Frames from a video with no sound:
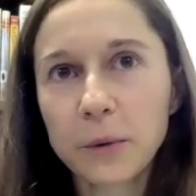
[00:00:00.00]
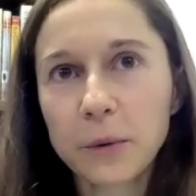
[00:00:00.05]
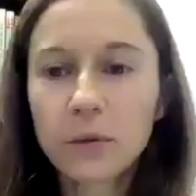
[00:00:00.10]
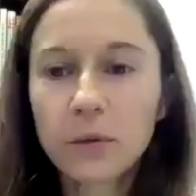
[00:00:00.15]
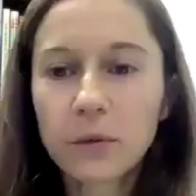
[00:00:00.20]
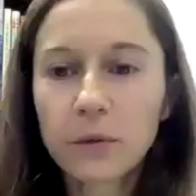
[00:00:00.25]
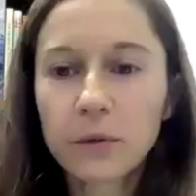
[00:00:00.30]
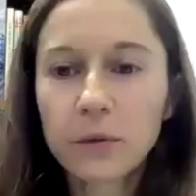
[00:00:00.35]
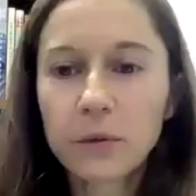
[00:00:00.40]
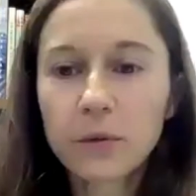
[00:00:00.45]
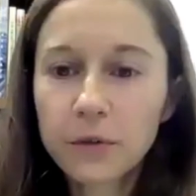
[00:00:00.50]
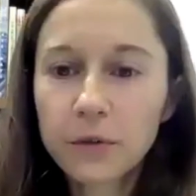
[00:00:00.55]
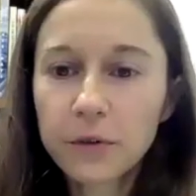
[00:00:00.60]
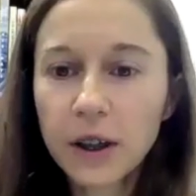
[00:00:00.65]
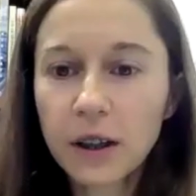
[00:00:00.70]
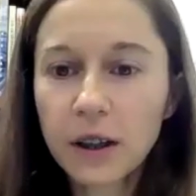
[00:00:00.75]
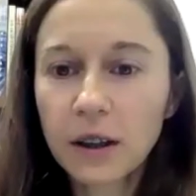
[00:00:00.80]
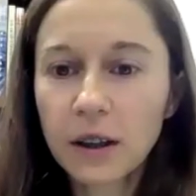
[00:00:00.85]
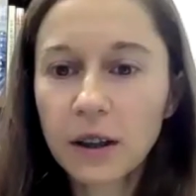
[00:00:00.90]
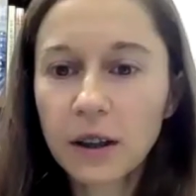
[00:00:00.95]
don't
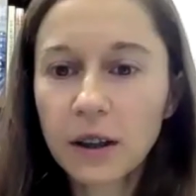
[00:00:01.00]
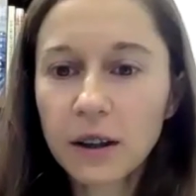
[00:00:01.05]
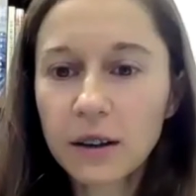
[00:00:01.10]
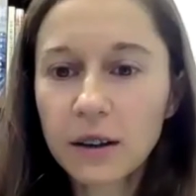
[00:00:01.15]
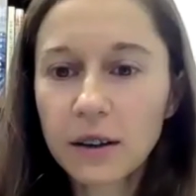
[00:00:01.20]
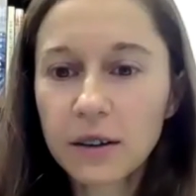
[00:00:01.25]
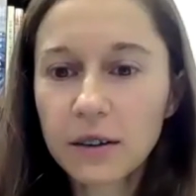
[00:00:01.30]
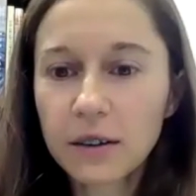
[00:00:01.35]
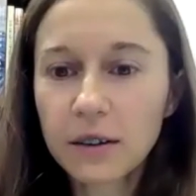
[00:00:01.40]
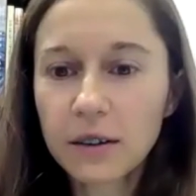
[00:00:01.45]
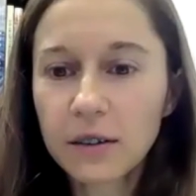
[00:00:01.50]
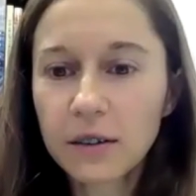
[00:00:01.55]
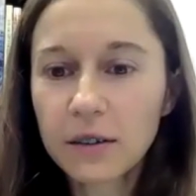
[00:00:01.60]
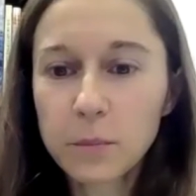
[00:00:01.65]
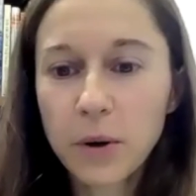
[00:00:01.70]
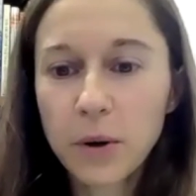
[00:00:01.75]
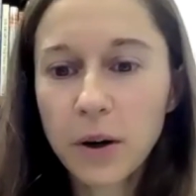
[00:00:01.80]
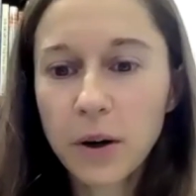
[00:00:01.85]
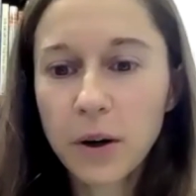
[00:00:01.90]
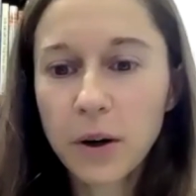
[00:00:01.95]

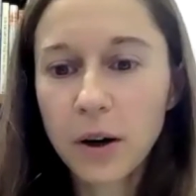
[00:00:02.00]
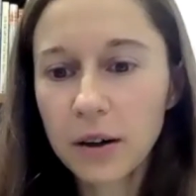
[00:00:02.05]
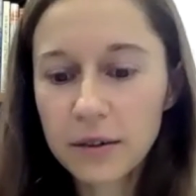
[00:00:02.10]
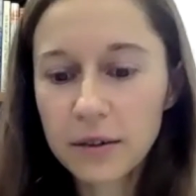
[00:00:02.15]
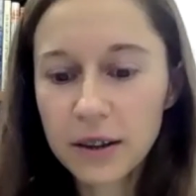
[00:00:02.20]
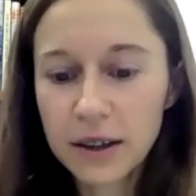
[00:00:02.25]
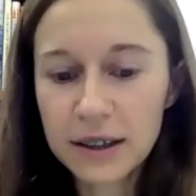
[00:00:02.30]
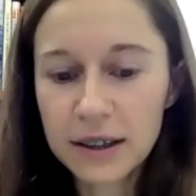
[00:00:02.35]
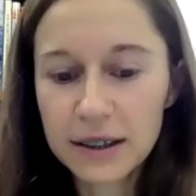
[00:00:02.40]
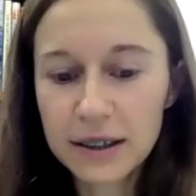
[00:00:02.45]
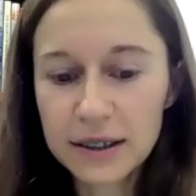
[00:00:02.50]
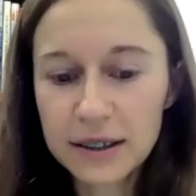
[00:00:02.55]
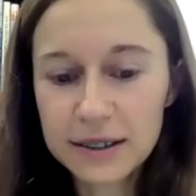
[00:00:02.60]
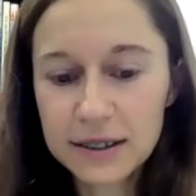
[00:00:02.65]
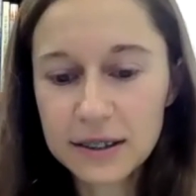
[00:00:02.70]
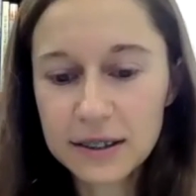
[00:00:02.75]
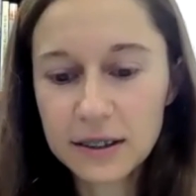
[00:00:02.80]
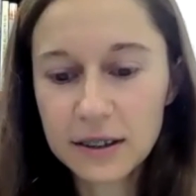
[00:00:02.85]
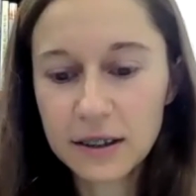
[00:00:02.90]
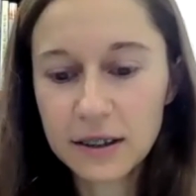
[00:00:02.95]
feel part
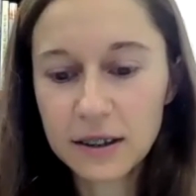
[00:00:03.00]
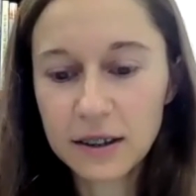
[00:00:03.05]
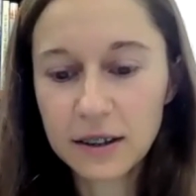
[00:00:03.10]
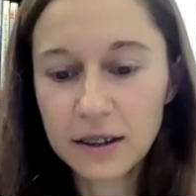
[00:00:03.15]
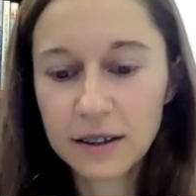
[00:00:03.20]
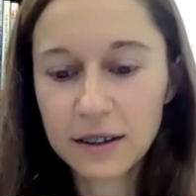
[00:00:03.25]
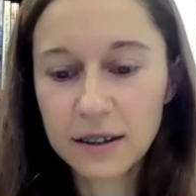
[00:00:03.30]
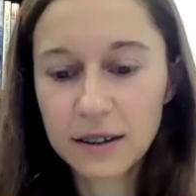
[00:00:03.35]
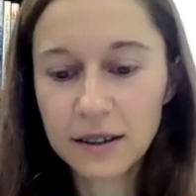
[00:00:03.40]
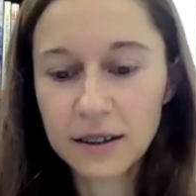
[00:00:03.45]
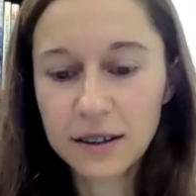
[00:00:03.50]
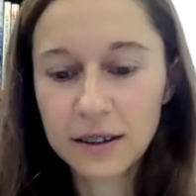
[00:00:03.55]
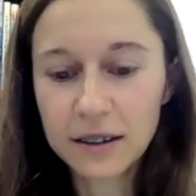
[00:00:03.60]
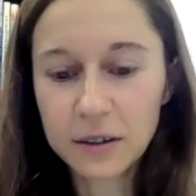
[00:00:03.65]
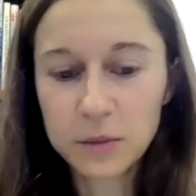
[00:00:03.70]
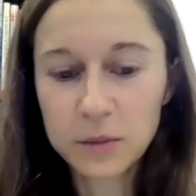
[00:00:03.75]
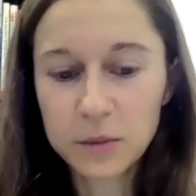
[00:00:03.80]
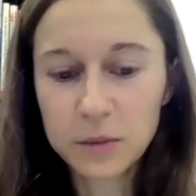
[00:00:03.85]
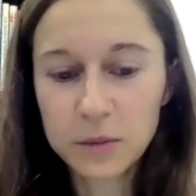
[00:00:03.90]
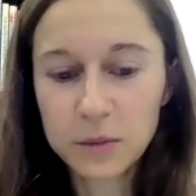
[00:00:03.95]
of this
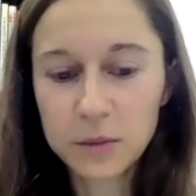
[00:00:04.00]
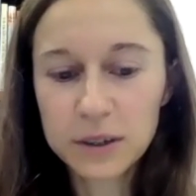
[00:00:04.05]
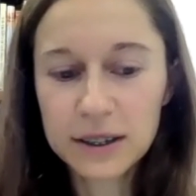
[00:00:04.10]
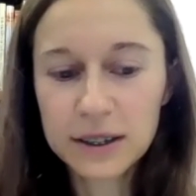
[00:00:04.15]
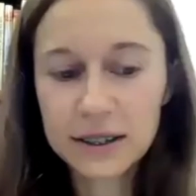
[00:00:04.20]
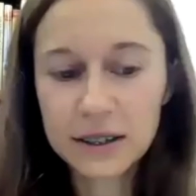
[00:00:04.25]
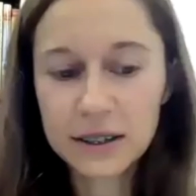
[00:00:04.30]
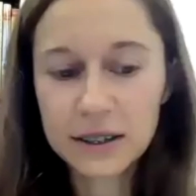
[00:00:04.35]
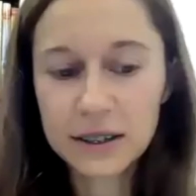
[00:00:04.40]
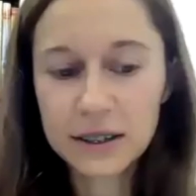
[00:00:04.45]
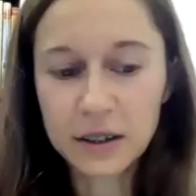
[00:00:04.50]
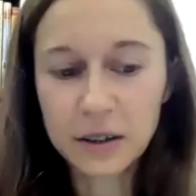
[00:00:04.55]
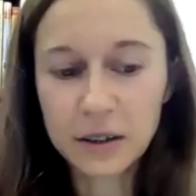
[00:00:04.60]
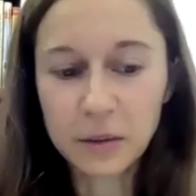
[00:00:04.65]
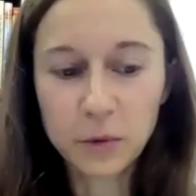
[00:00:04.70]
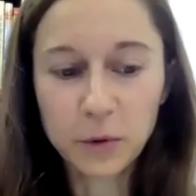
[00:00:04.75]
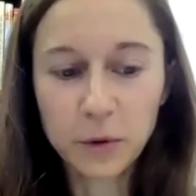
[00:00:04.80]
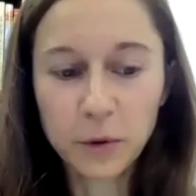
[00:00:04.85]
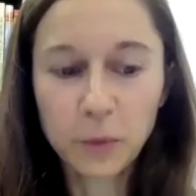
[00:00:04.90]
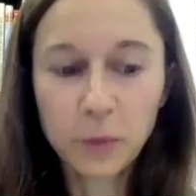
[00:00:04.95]

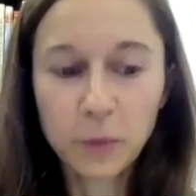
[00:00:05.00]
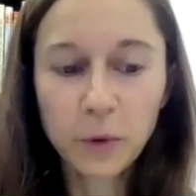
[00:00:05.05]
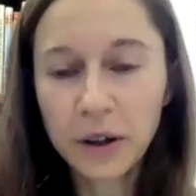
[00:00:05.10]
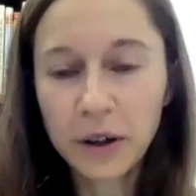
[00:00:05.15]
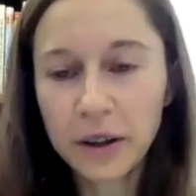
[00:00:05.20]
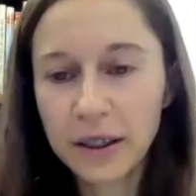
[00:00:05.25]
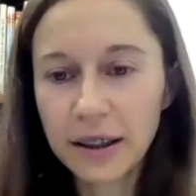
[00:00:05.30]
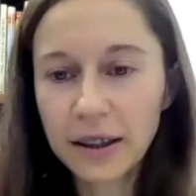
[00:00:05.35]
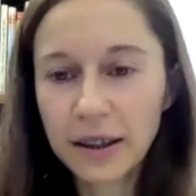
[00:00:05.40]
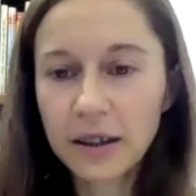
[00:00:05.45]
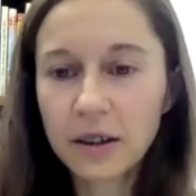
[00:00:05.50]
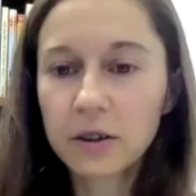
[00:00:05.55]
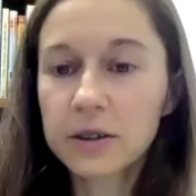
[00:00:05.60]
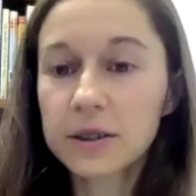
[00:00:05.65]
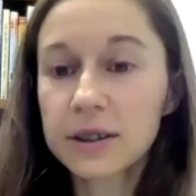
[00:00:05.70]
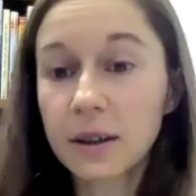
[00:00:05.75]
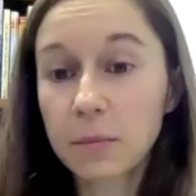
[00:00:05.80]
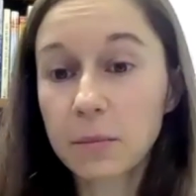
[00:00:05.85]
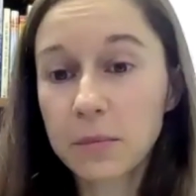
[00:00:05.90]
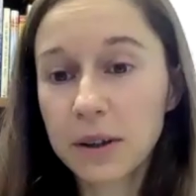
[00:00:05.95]
system or
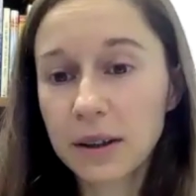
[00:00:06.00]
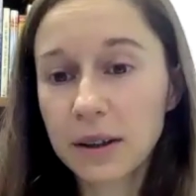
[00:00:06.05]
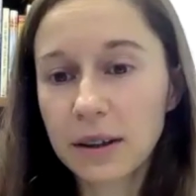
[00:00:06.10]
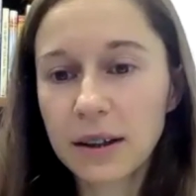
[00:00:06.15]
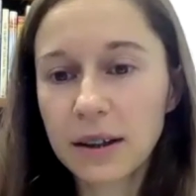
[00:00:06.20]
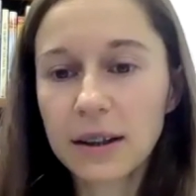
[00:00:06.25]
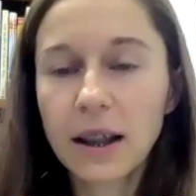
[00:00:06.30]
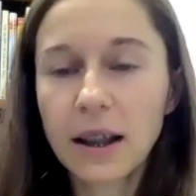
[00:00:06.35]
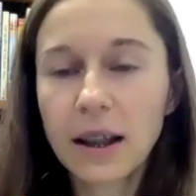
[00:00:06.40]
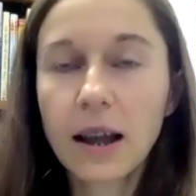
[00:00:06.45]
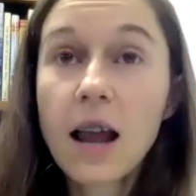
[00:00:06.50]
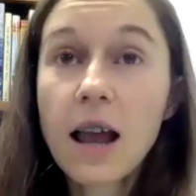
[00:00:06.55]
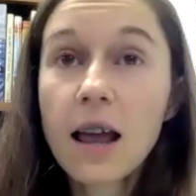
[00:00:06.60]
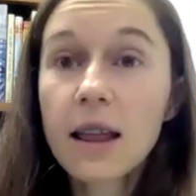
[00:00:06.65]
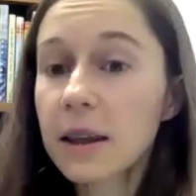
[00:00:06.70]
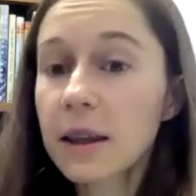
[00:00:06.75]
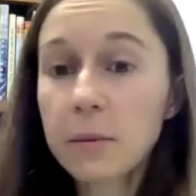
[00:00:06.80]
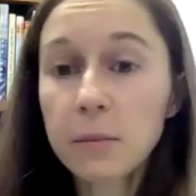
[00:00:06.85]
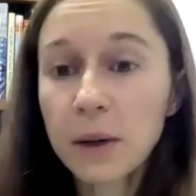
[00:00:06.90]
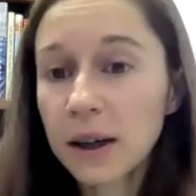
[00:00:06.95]
worthy or something
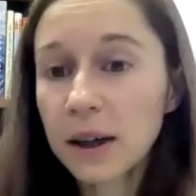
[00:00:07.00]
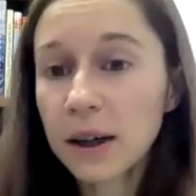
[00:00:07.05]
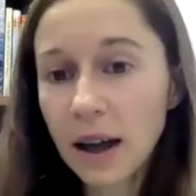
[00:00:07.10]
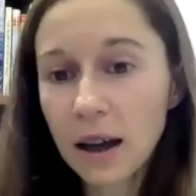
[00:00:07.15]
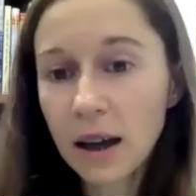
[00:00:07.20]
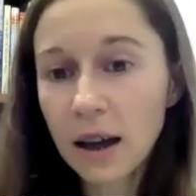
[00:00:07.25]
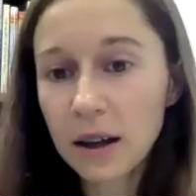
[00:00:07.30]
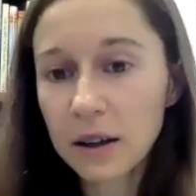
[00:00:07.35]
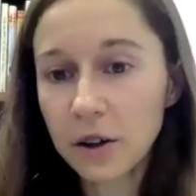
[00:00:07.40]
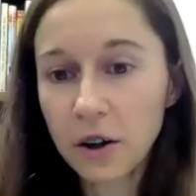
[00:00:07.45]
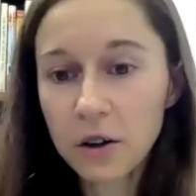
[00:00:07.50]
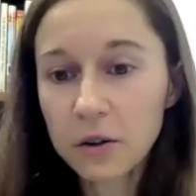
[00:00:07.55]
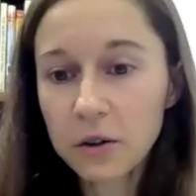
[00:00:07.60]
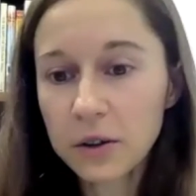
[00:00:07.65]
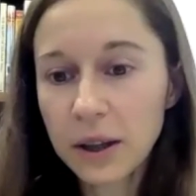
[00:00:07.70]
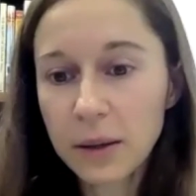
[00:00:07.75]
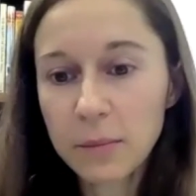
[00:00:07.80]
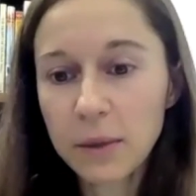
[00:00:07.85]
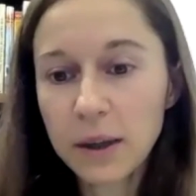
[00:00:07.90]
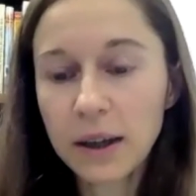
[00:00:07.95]
like that. They may
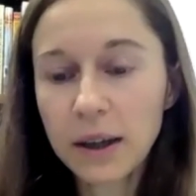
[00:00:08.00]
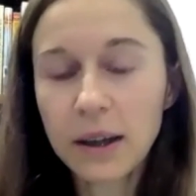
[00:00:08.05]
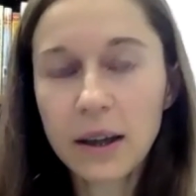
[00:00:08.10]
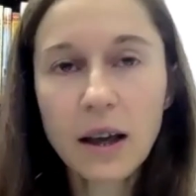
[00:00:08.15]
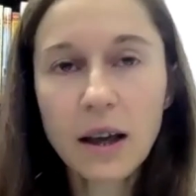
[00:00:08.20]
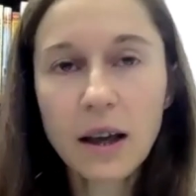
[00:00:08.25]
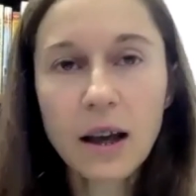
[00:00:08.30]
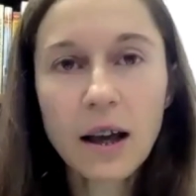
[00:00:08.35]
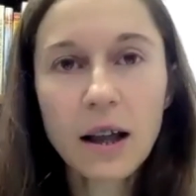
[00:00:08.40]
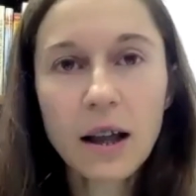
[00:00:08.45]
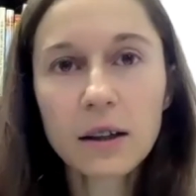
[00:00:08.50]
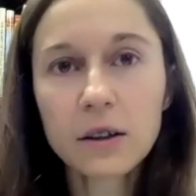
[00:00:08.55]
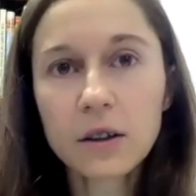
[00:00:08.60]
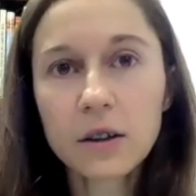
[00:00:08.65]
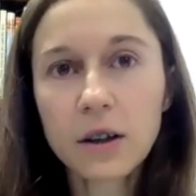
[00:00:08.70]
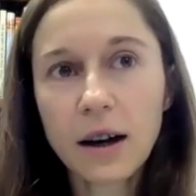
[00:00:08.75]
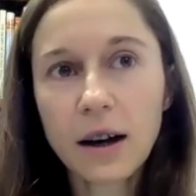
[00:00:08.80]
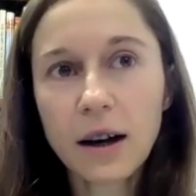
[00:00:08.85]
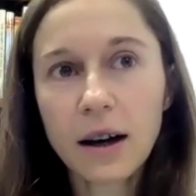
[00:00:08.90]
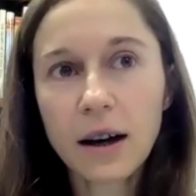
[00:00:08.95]
not know. They may.
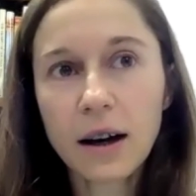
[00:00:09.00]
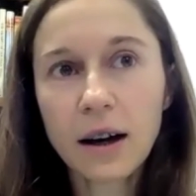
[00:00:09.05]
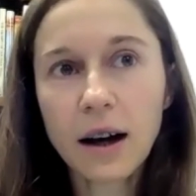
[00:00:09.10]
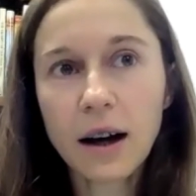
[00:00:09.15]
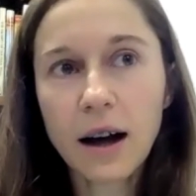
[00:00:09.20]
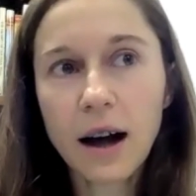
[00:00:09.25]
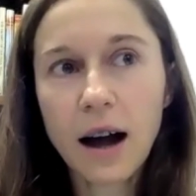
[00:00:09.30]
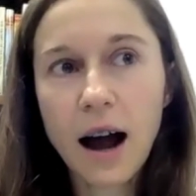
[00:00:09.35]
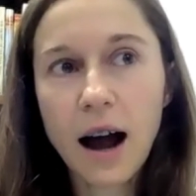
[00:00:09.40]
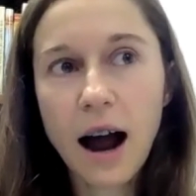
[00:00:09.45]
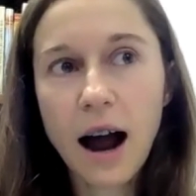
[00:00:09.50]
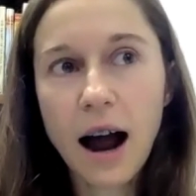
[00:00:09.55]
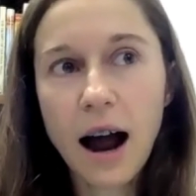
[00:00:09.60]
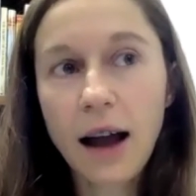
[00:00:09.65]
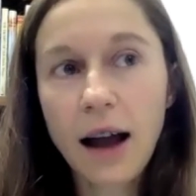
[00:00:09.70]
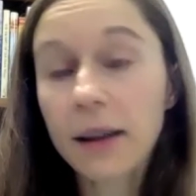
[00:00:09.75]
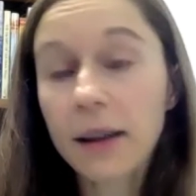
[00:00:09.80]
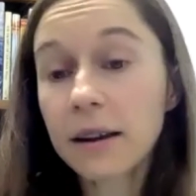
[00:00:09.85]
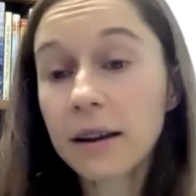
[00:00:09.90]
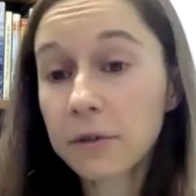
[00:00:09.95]

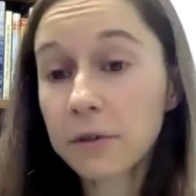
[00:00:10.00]
I